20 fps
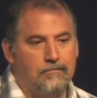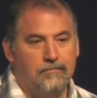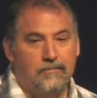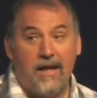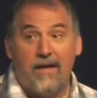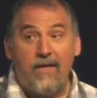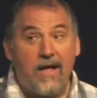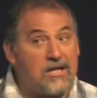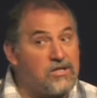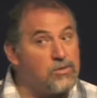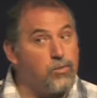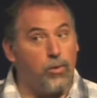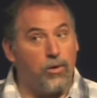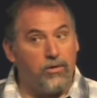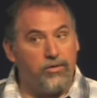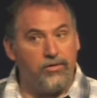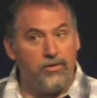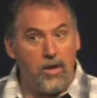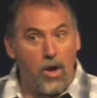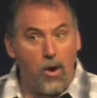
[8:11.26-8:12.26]
Now that's
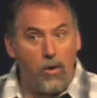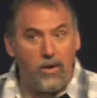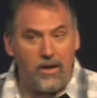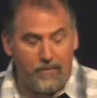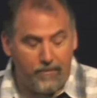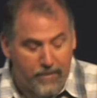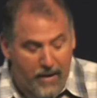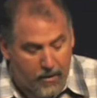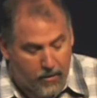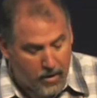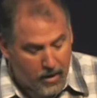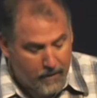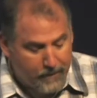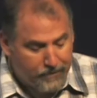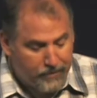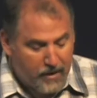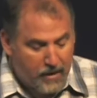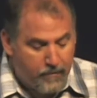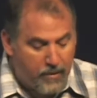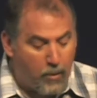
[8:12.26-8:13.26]
worth noting, but,
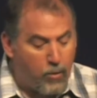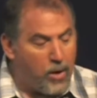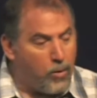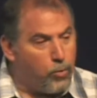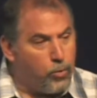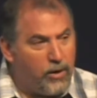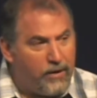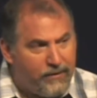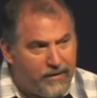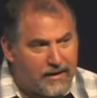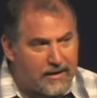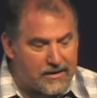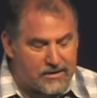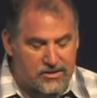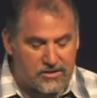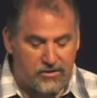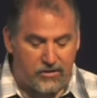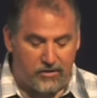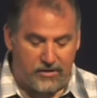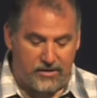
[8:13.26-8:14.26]
but what really
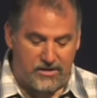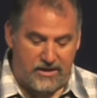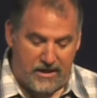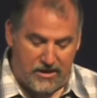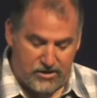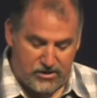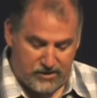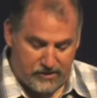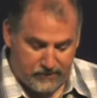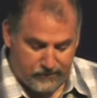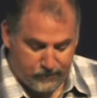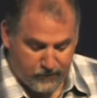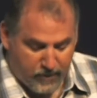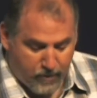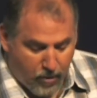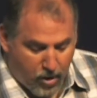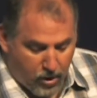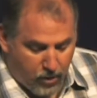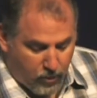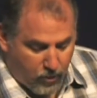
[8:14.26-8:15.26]
gets their attention when
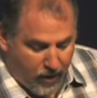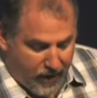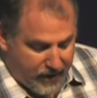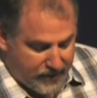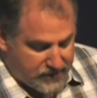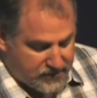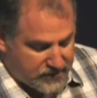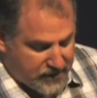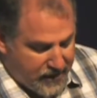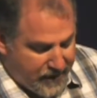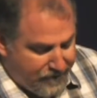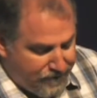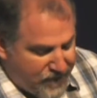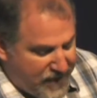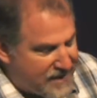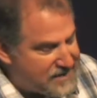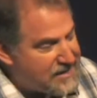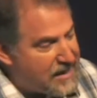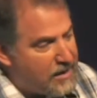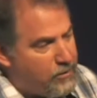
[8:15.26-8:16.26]
Mark writes
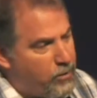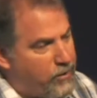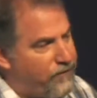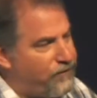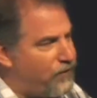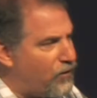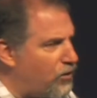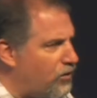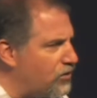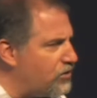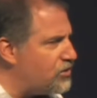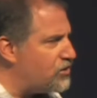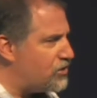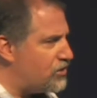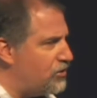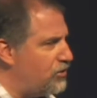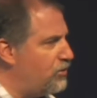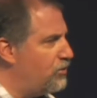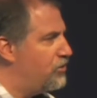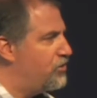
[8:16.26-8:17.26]
is that he refers
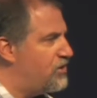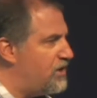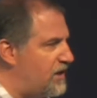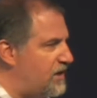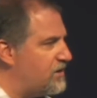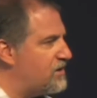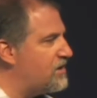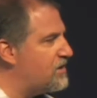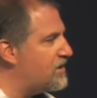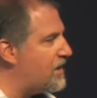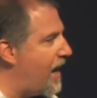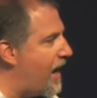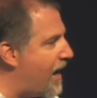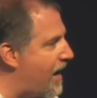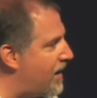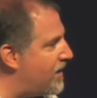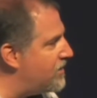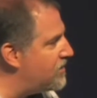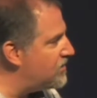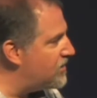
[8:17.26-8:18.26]
to Jesus
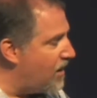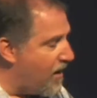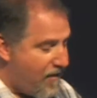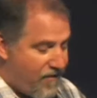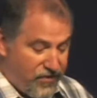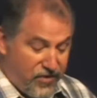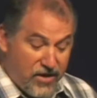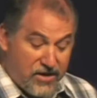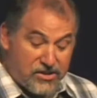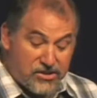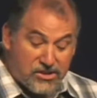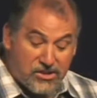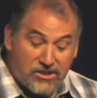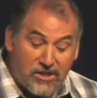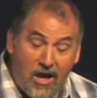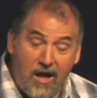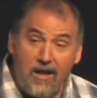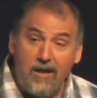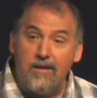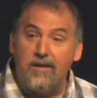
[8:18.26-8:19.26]
as the
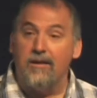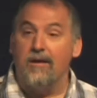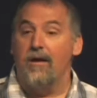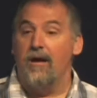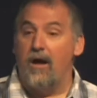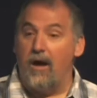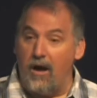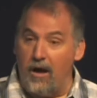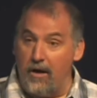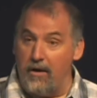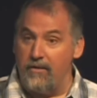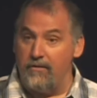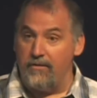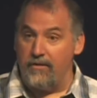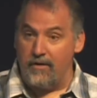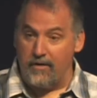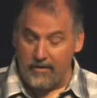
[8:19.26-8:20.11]
Son of